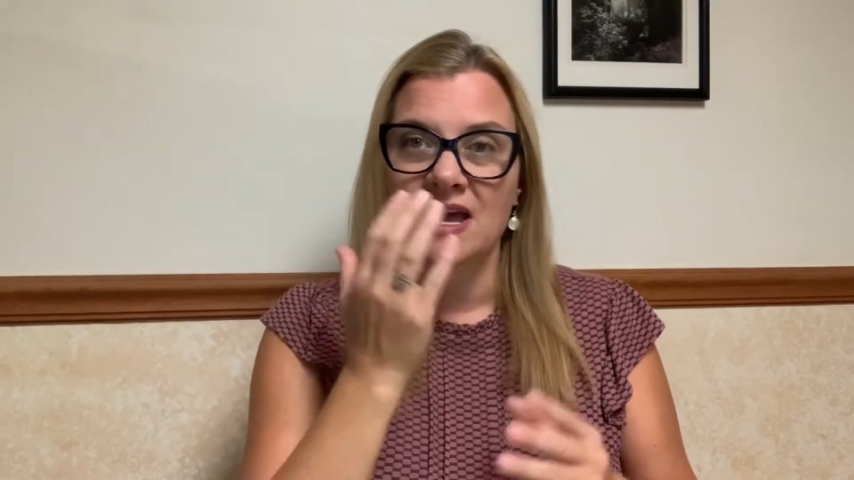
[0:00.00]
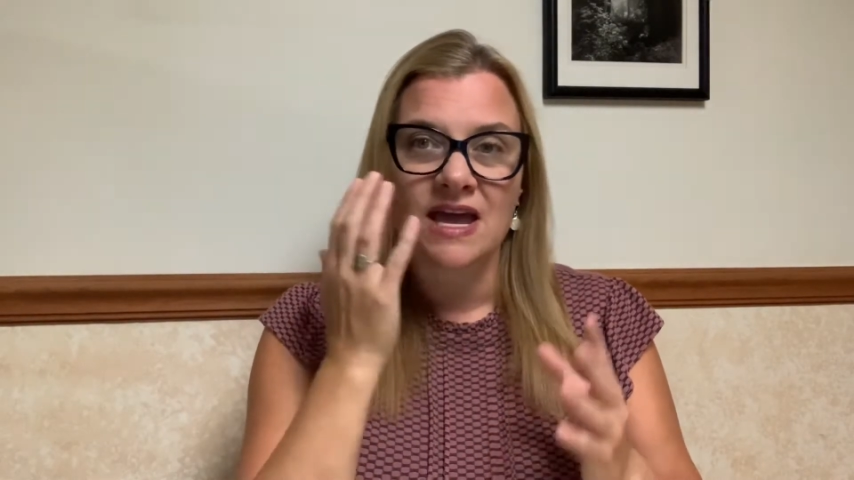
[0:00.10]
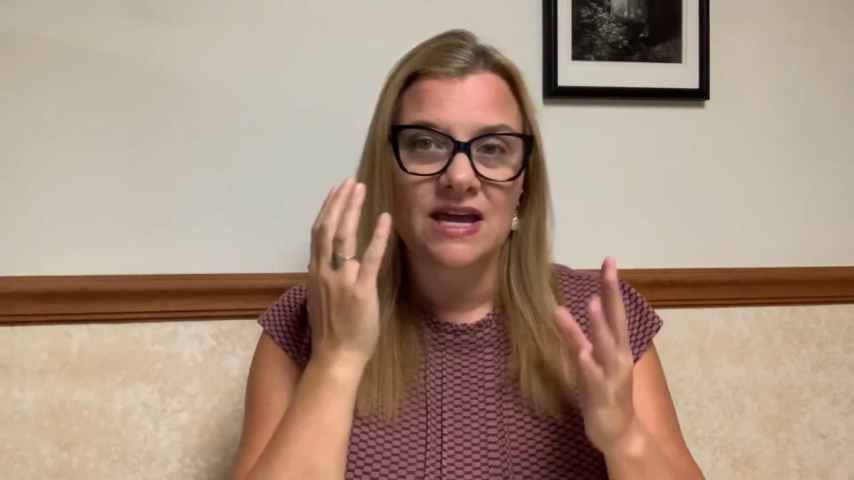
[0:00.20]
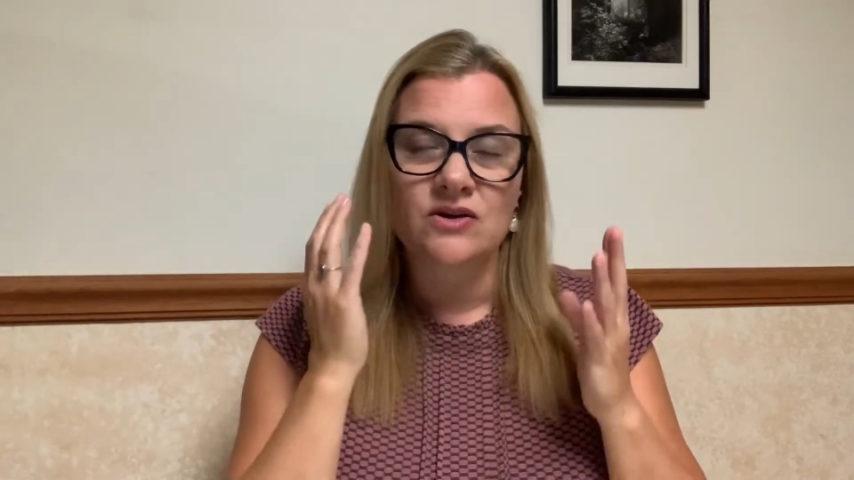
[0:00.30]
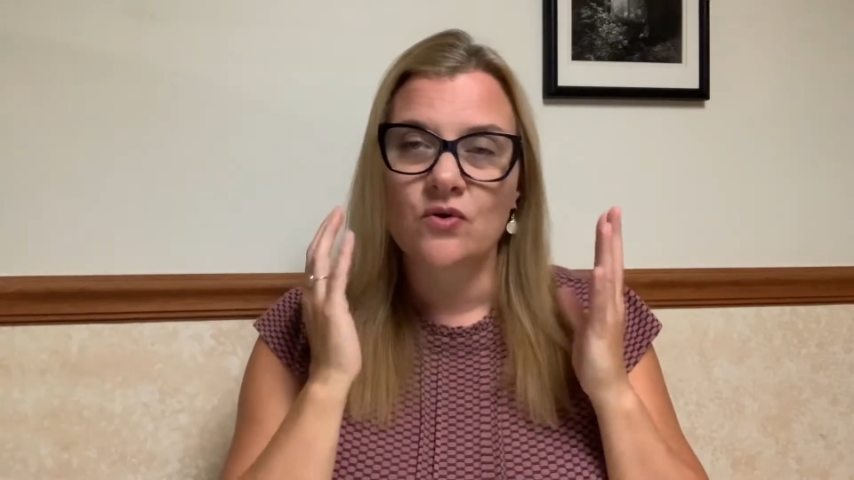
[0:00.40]

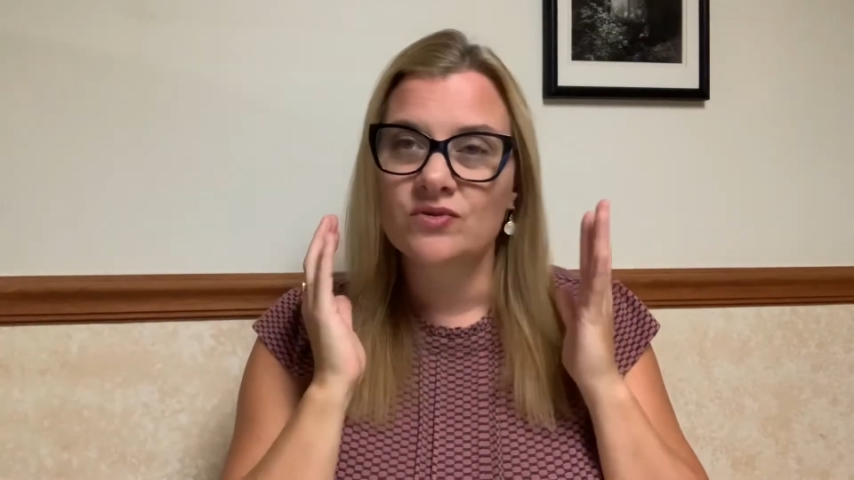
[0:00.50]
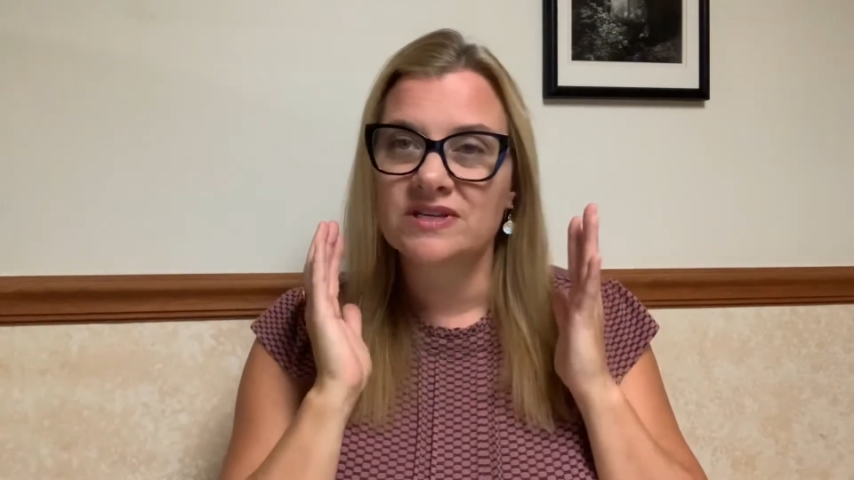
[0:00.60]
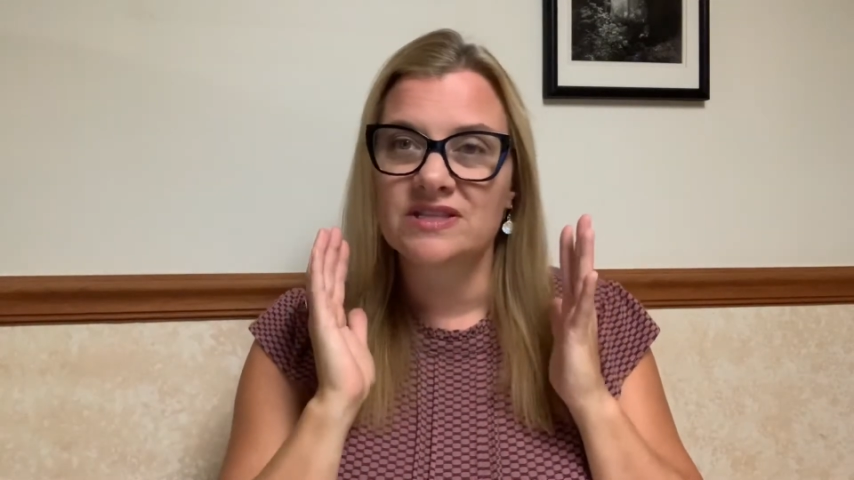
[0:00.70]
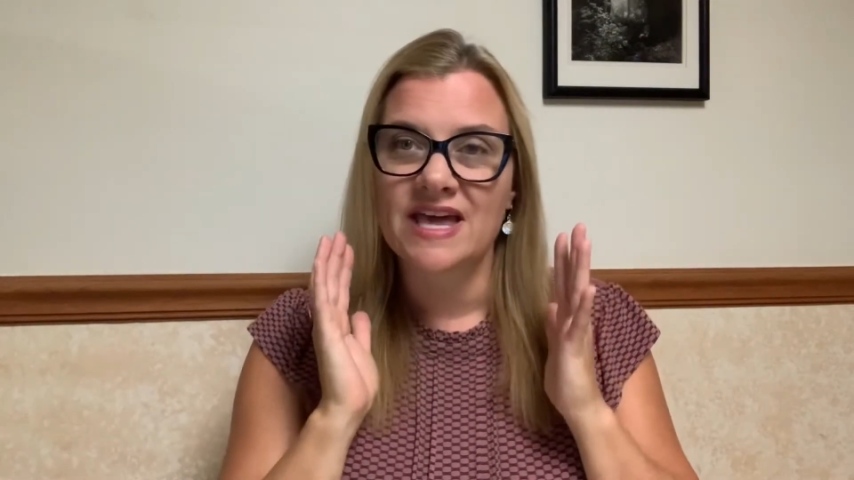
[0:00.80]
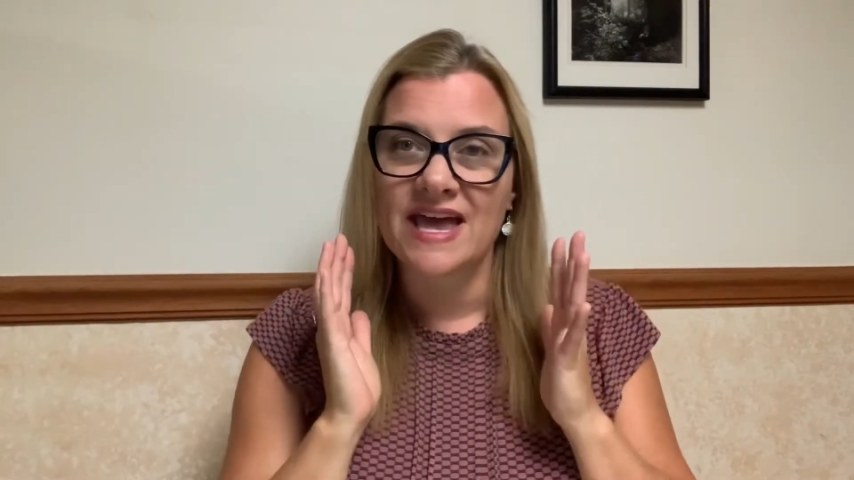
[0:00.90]
and
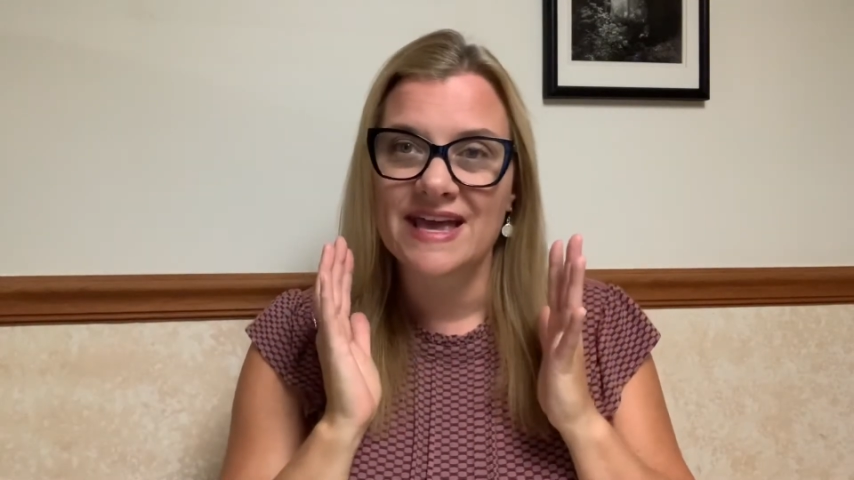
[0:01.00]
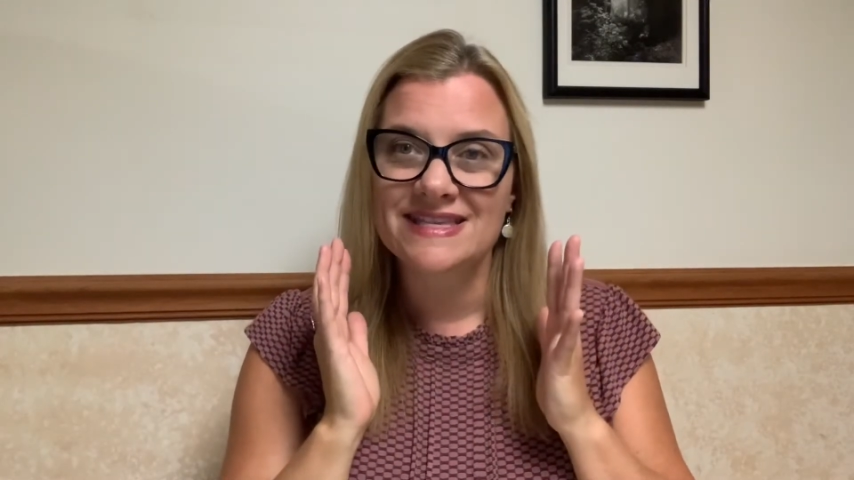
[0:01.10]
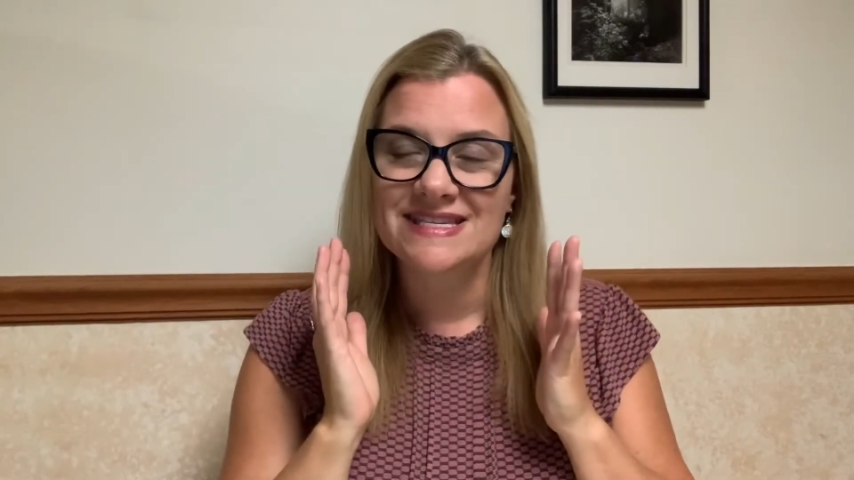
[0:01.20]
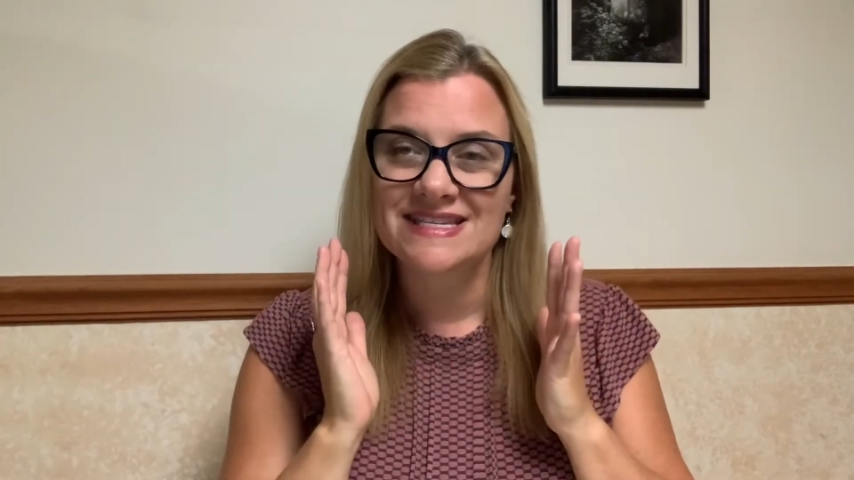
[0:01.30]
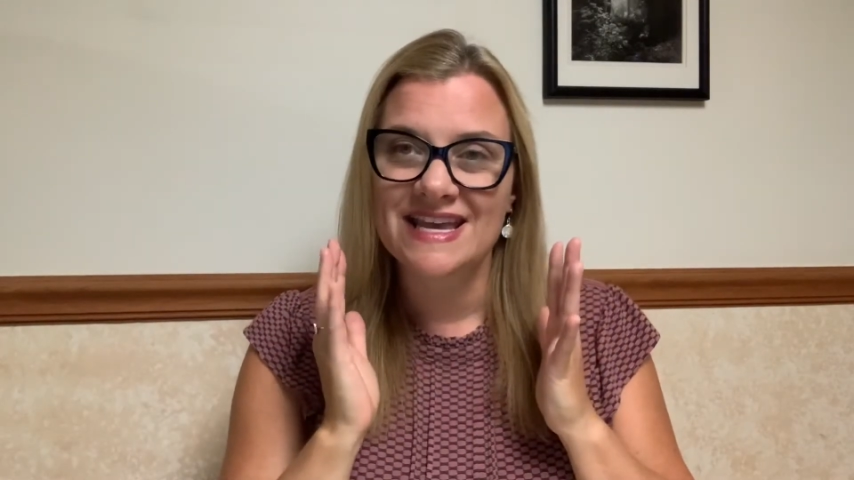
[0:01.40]
holding the head
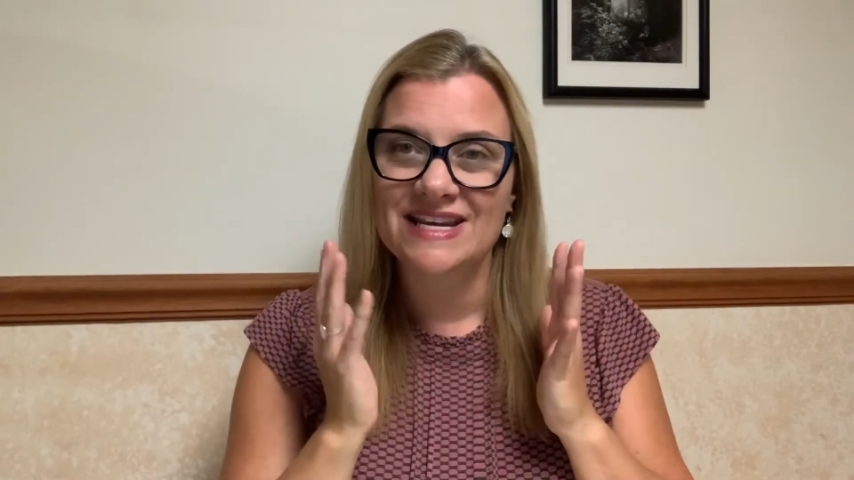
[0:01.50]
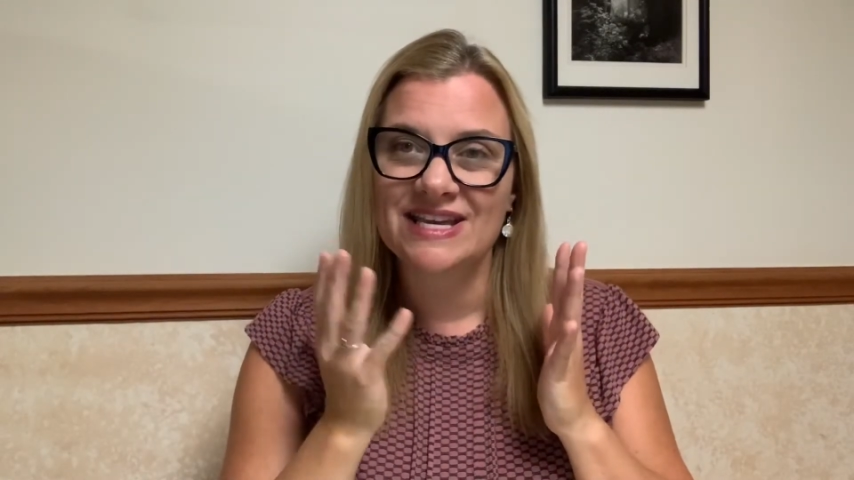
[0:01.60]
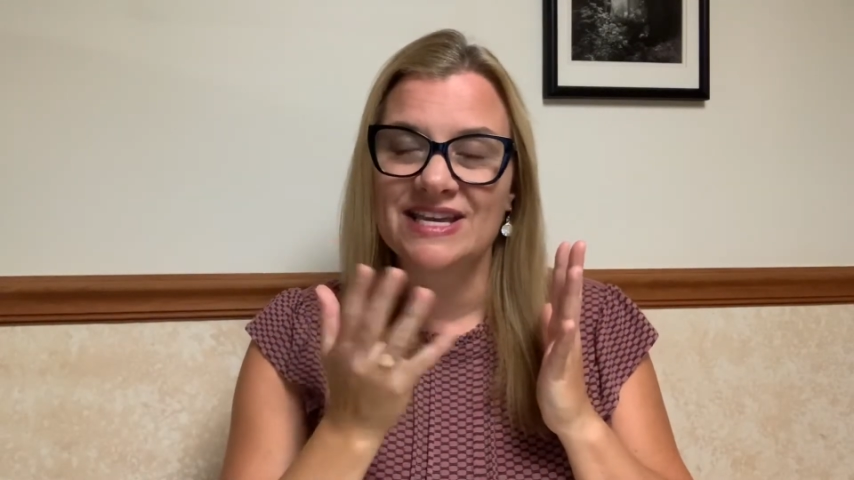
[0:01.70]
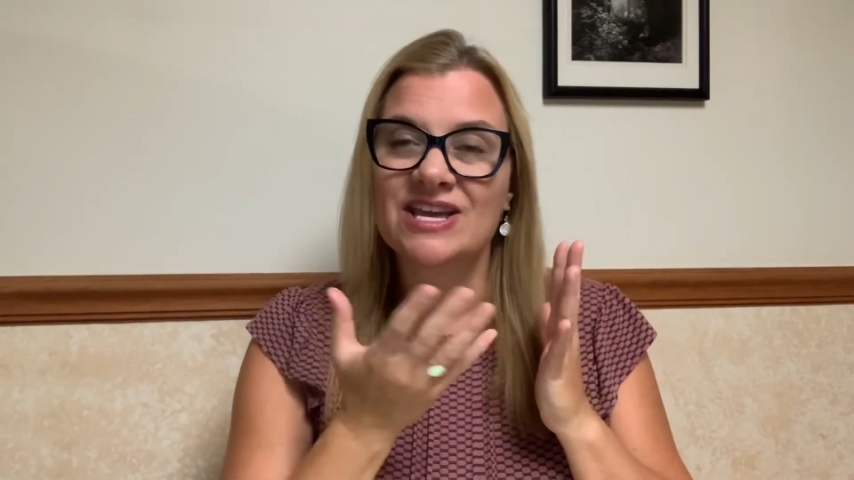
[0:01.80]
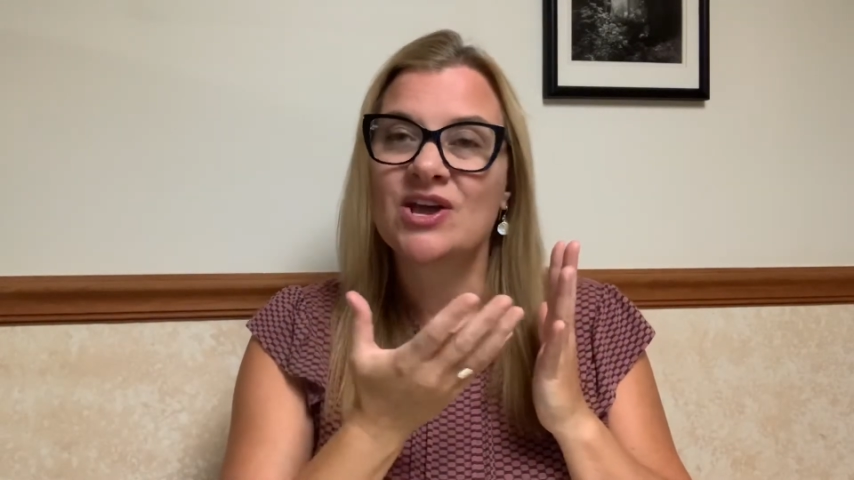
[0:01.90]
steady